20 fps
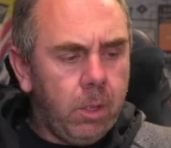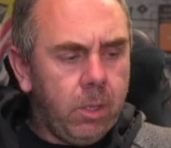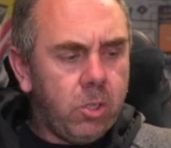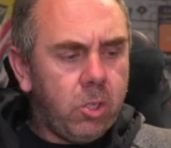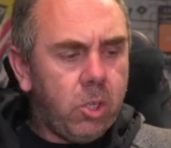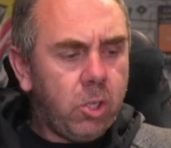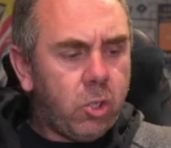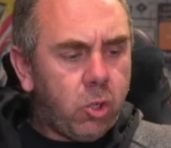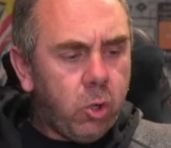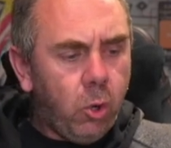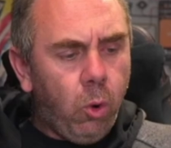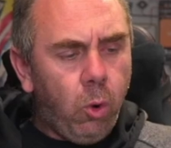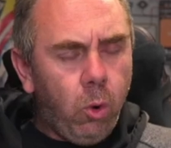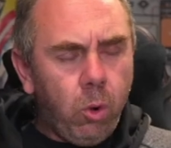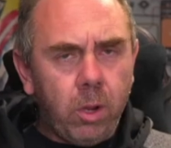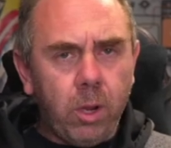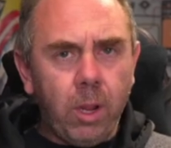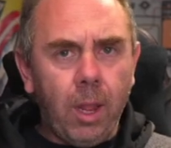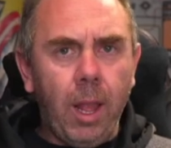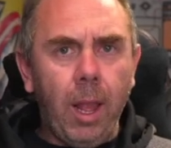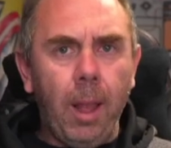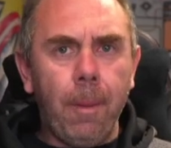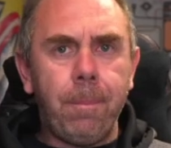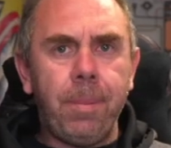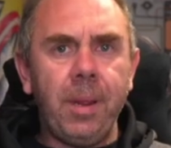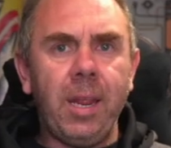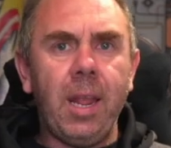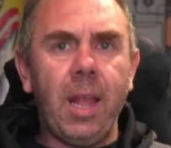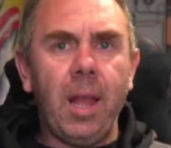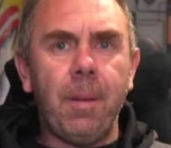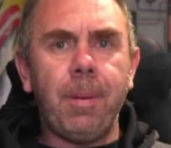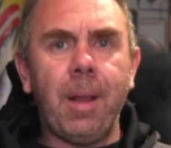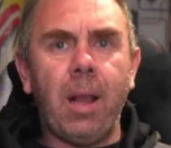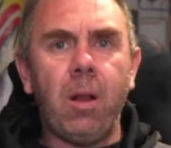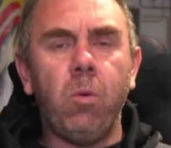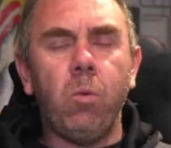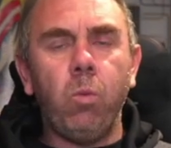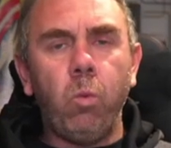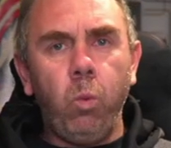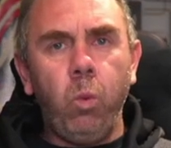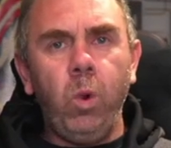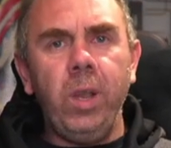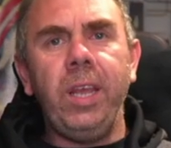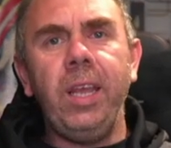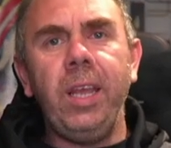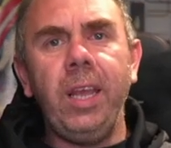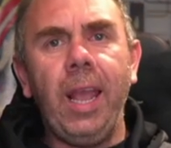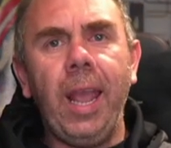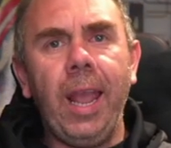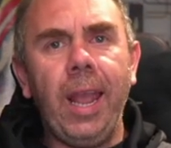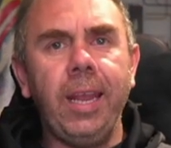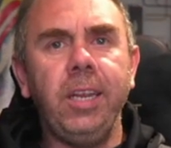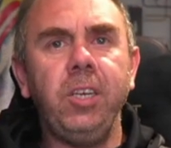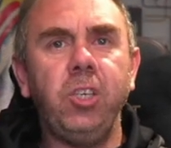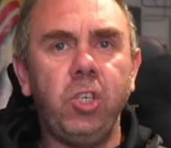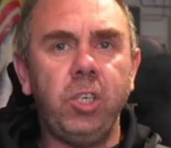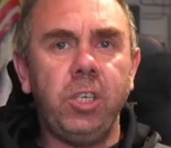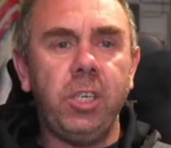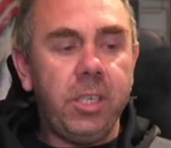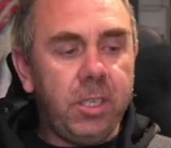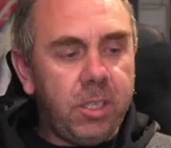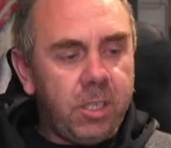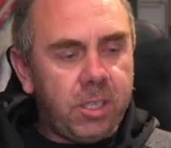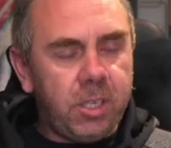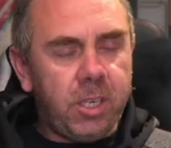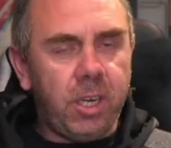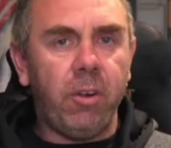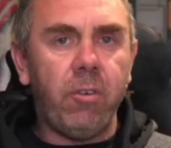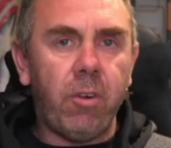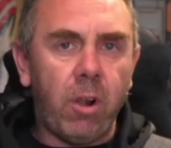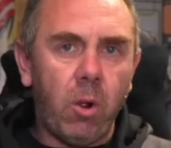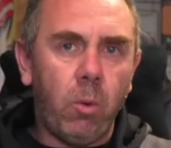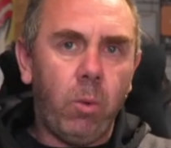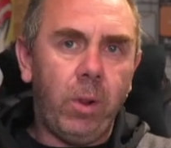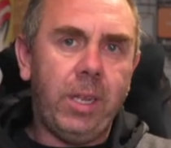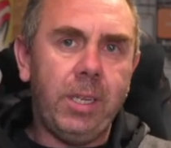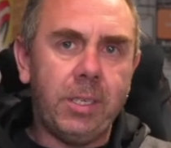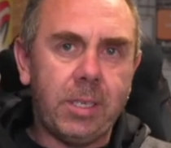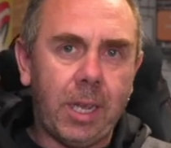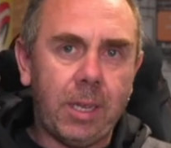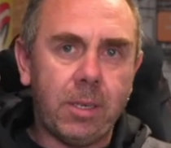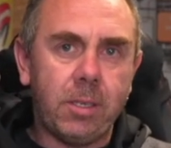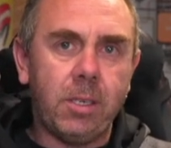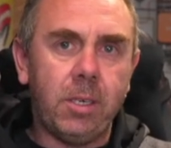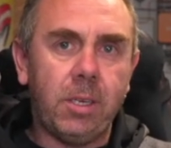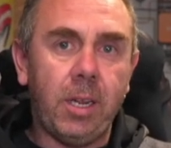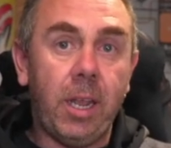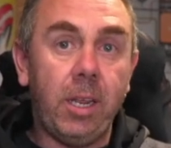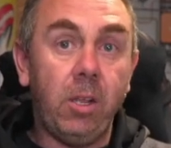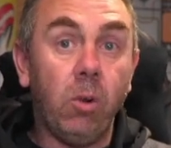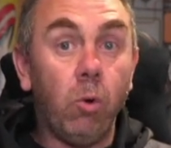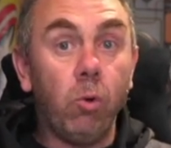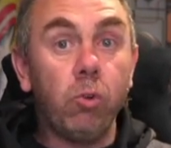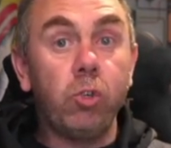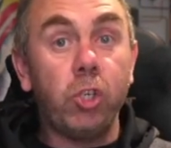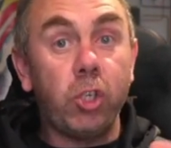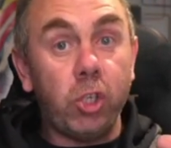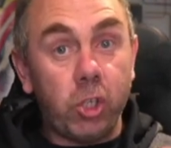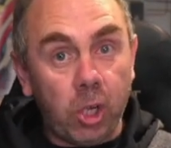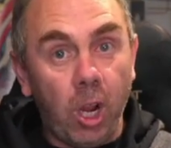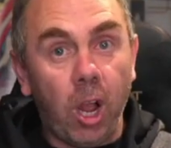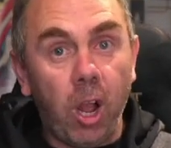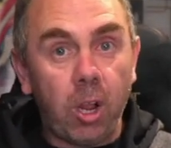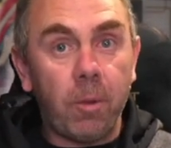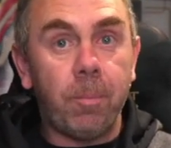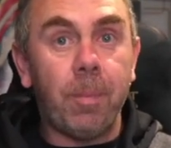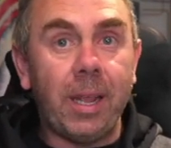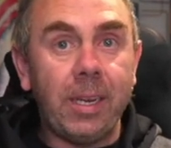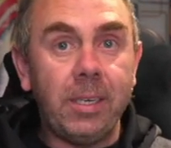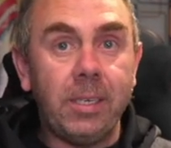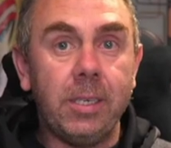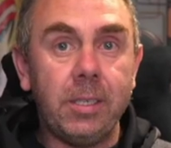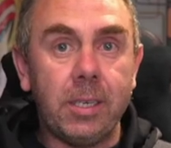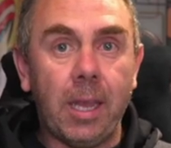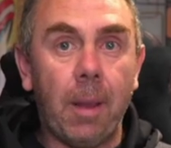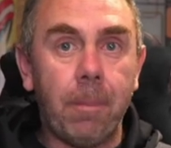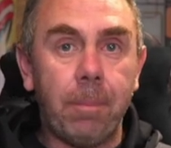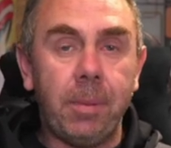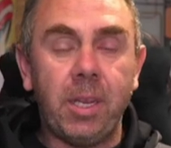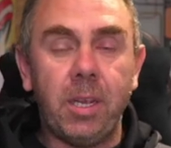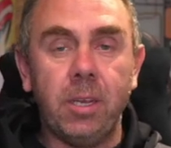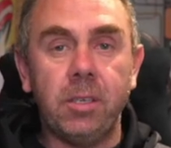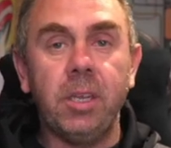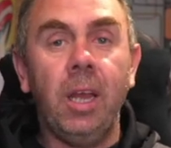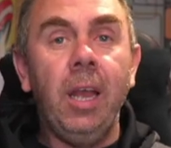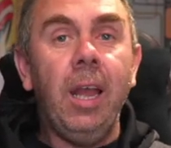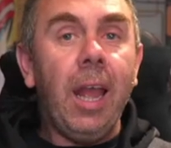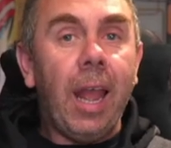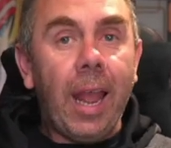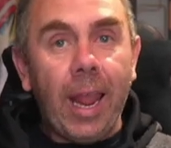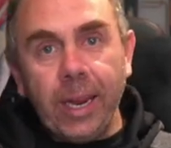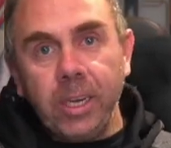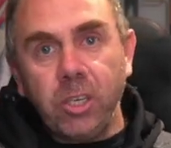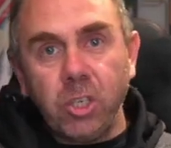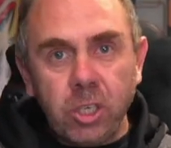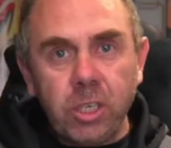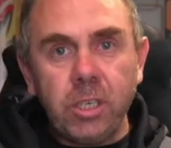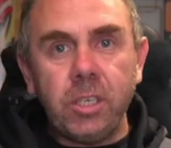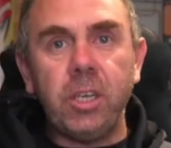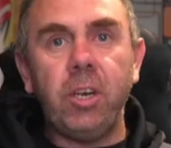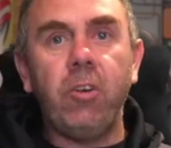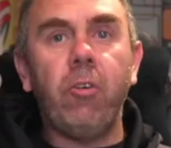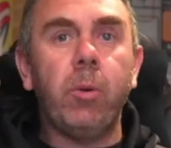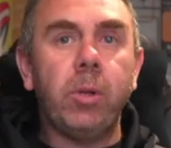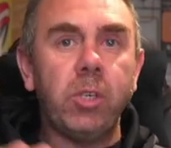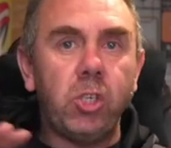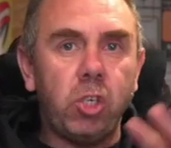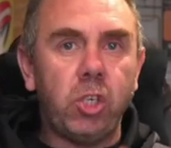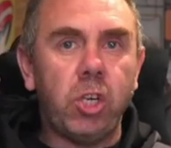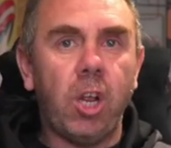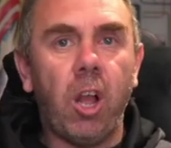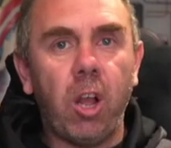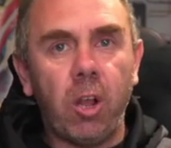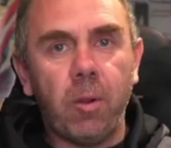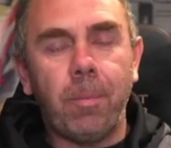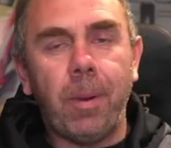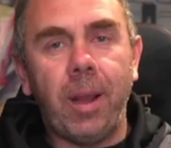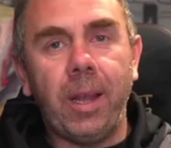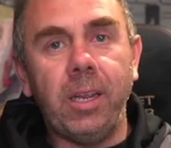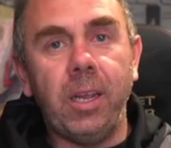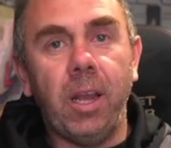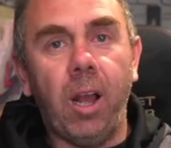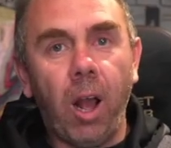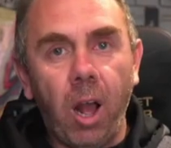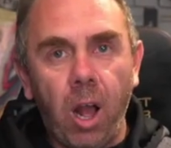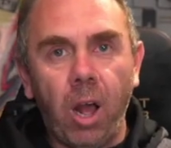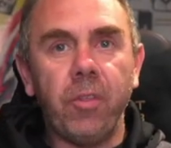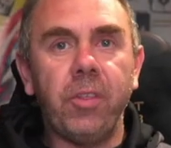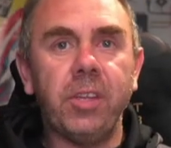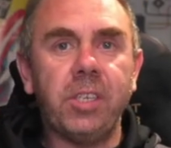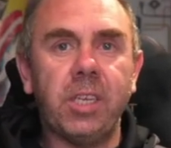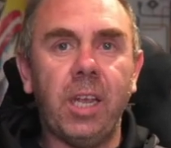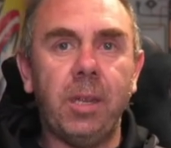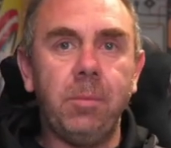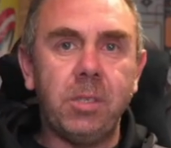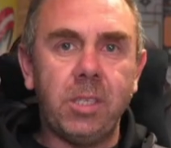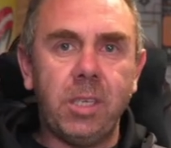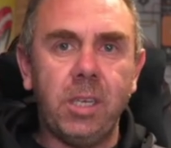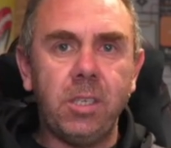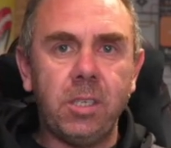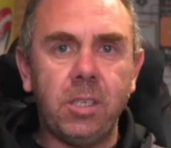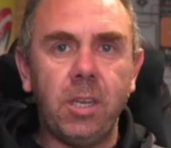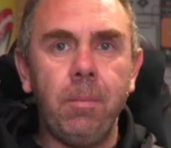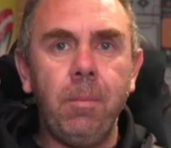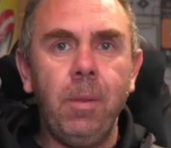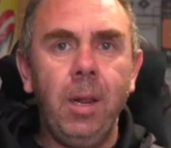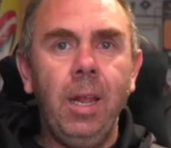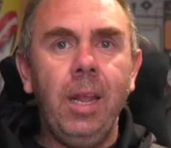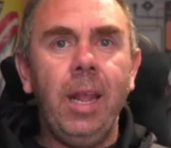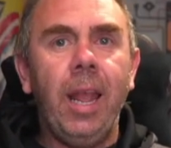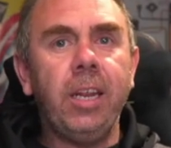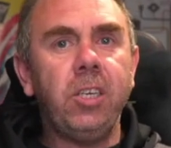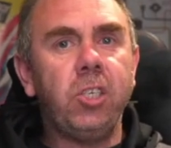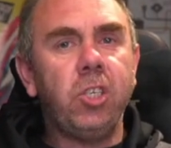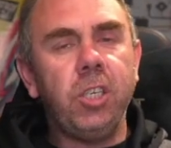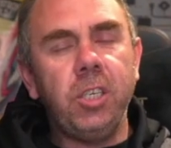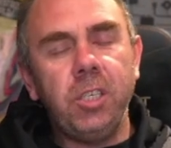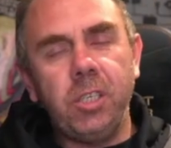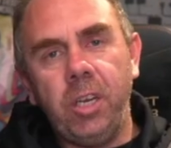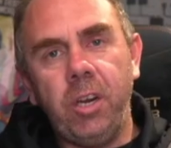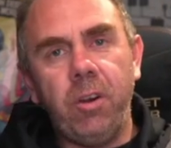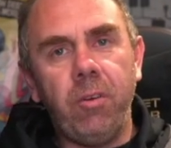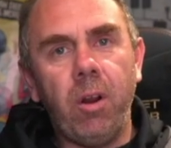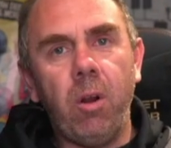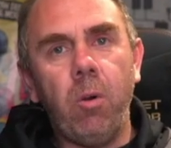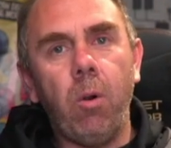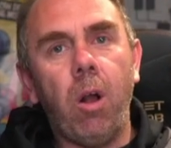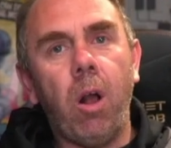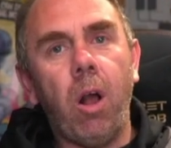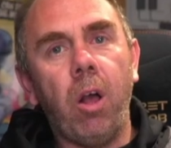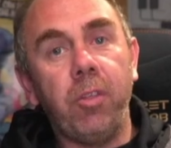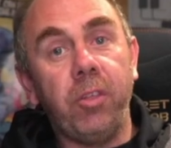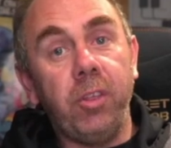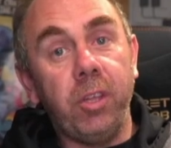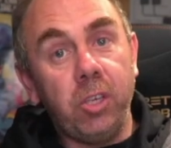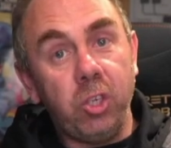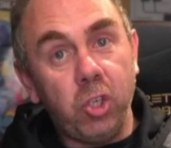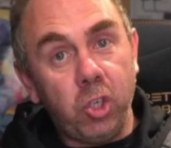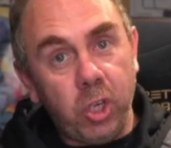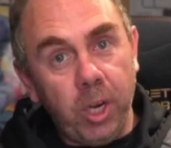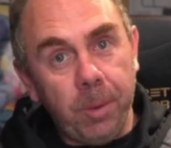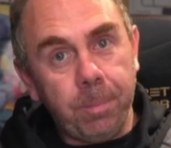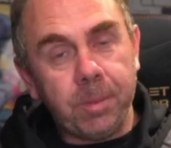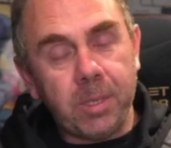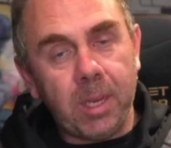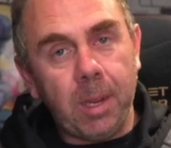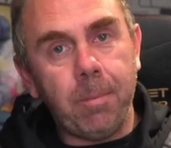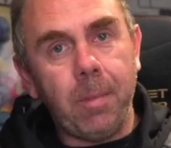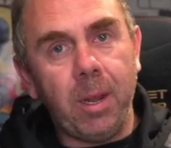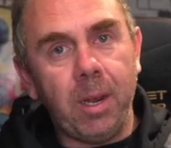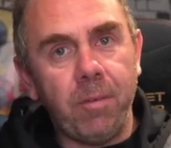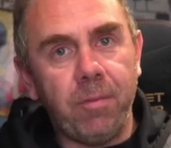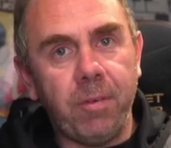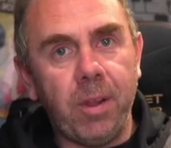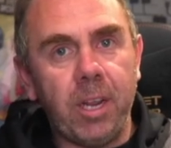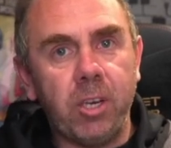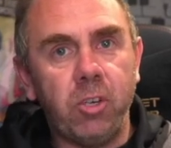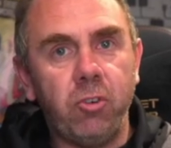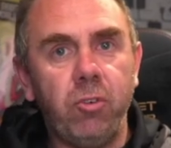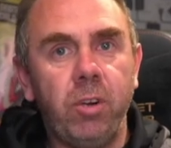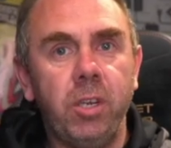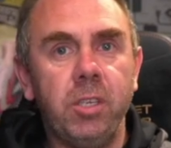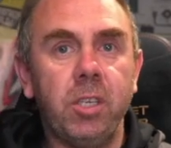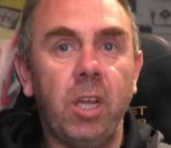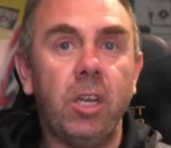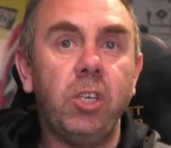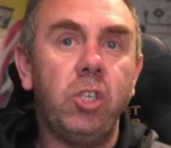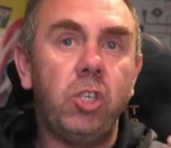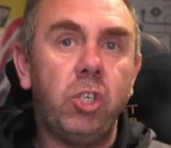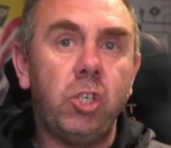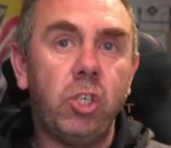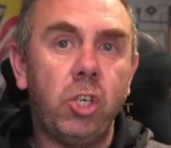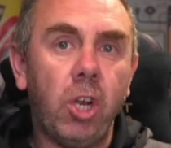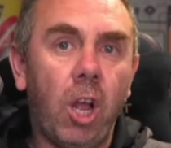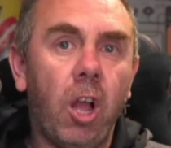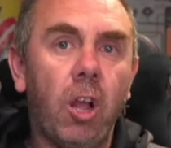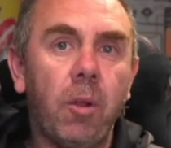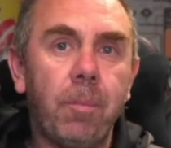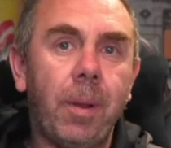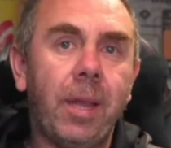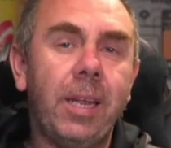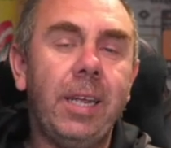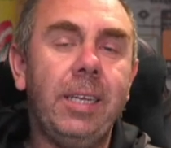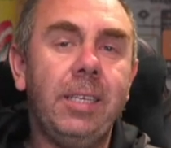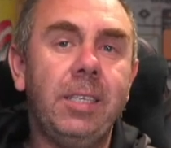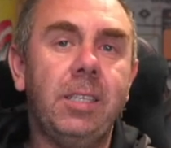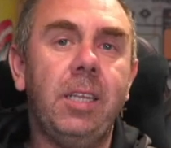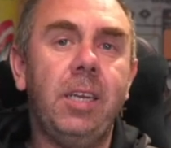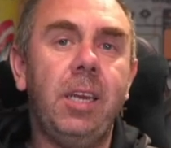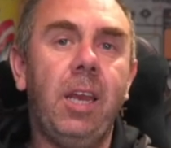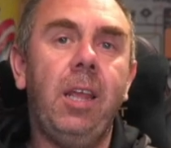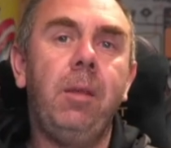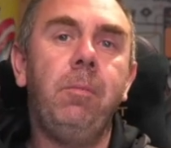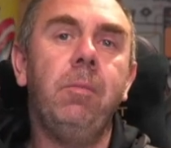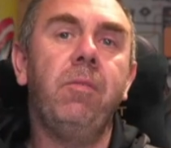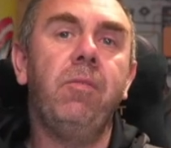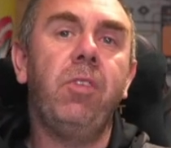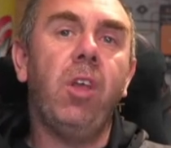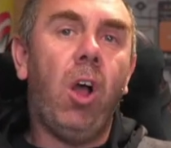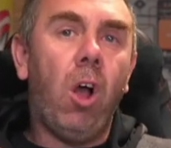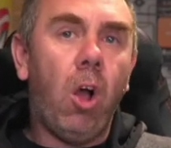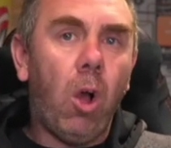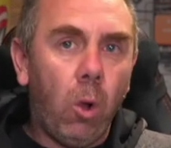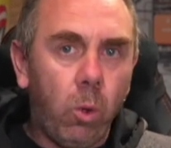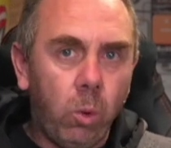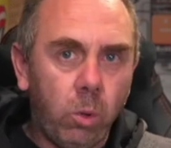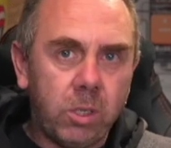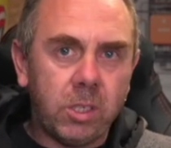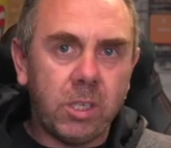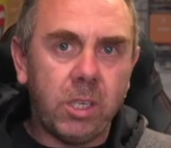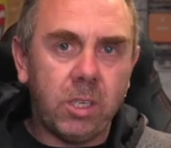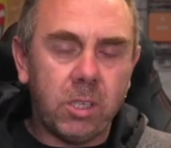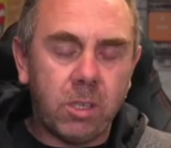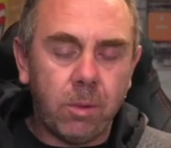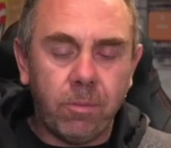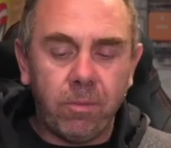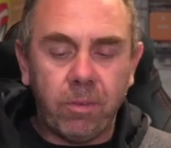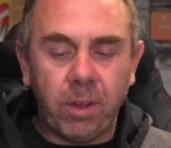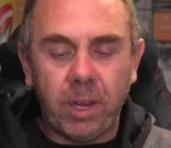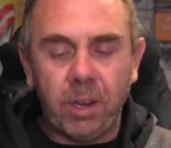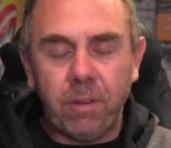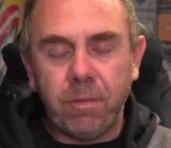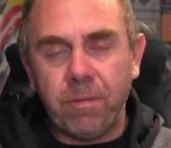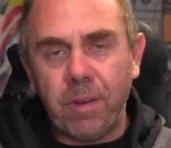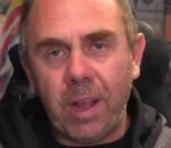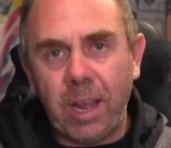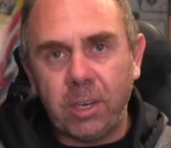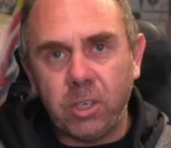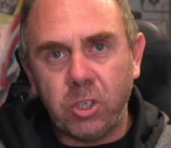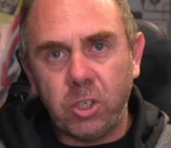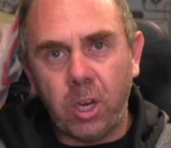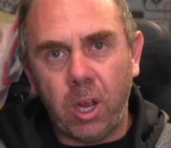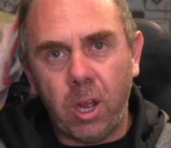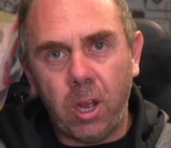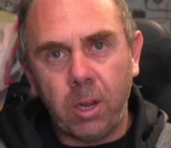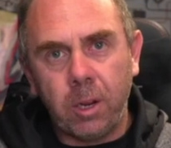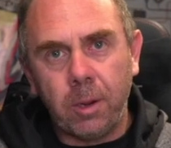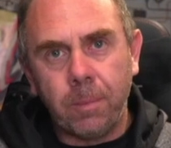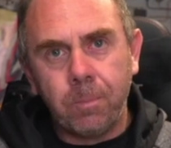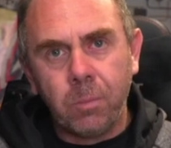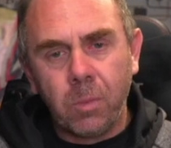to talk a bit about where HD Zero is at today or Shark Byte is at because HD Zero and Shark Byte are the same system. HD Zero are the chipset manufacturers and Shark Byte is the name of the whole system via Fat Shark.